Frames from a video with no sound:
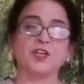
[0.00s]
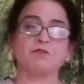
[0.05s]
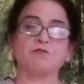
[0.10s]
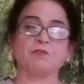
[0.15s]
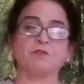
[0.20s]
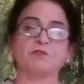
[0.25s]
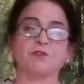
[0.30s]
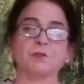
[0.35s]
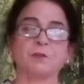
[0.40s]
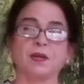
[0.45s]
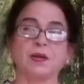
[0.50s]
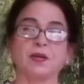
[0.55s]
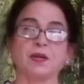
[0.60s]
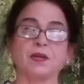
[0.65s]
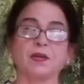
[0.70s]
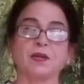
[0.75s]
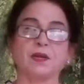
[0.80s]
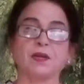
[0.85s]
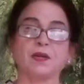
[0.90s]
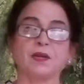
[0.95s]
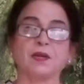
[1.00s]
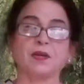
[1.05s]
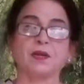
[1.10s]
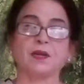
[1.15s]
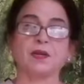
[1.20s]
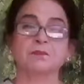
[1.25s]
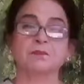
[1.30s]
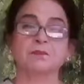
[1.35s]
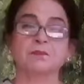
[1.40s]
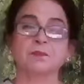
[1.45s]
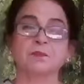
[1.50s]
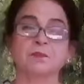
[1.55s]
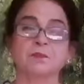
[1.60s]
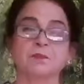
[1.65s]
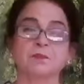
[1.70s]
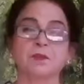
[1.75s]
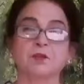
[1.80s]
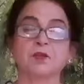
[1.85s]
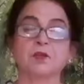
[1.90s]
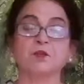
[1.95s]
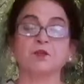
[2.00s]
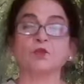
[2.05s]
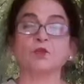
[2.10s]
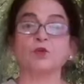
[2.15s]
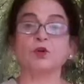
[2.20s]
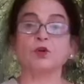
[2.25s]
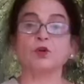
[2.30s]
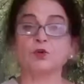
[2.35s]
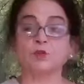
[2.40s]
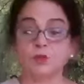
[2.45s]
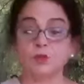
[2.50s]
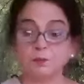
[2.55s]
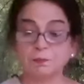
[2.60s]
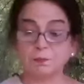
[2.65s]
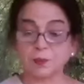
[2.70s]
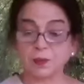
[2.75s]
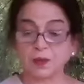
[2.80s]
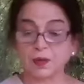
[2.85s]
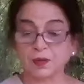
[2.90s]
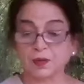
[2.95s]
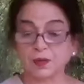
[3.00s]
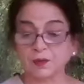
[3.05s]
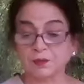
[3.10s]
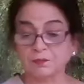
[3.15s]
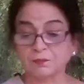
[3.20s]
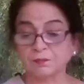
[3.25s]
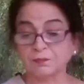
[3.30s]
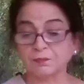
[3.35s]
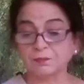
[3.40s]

of our body controlled through the prana.